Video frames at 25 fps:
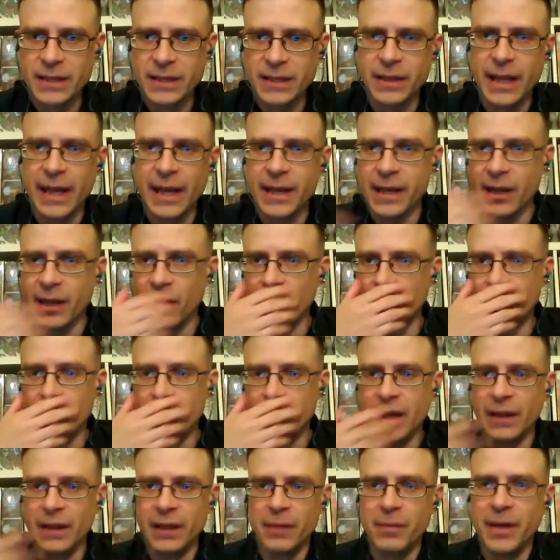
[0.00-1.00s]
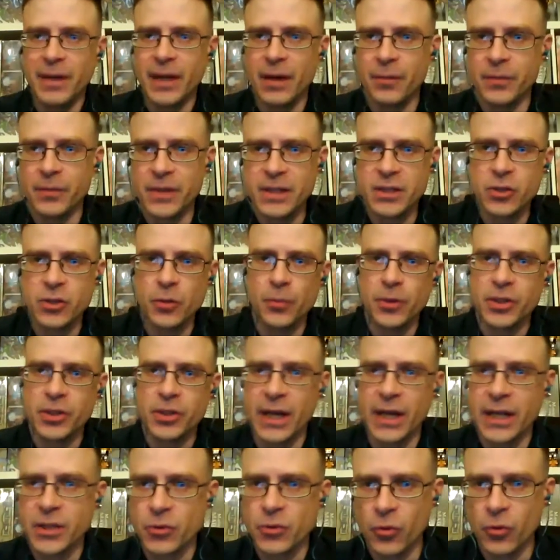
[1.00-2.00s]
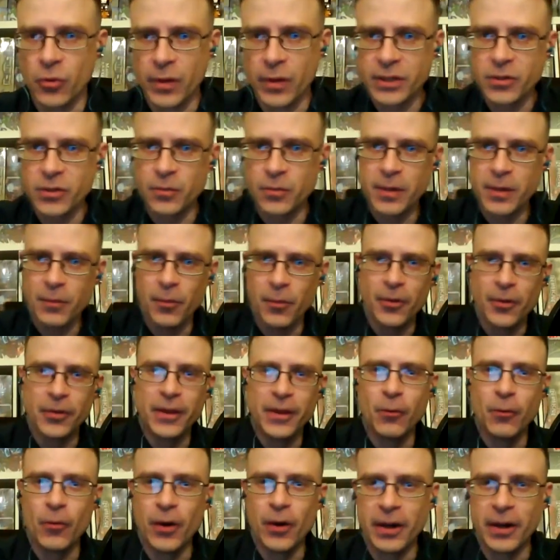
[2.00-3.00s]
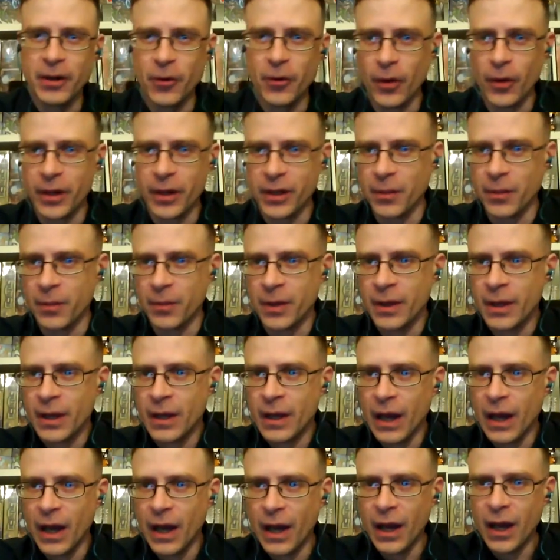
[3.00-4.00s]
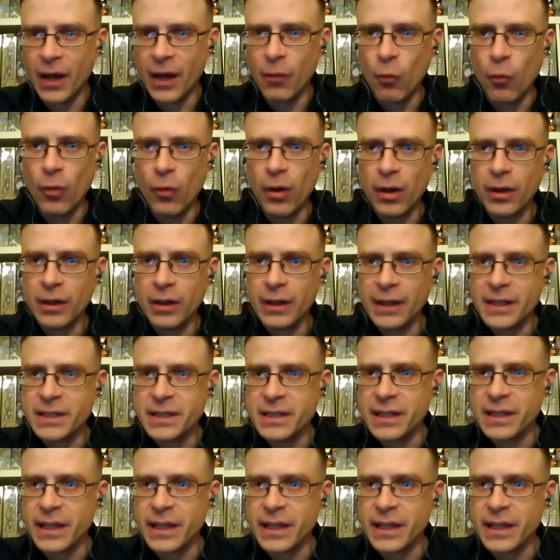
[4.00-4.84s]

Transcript: that, Yellow, let me hit up these super chats real quick so people don't think we're ignoring them. Let's see.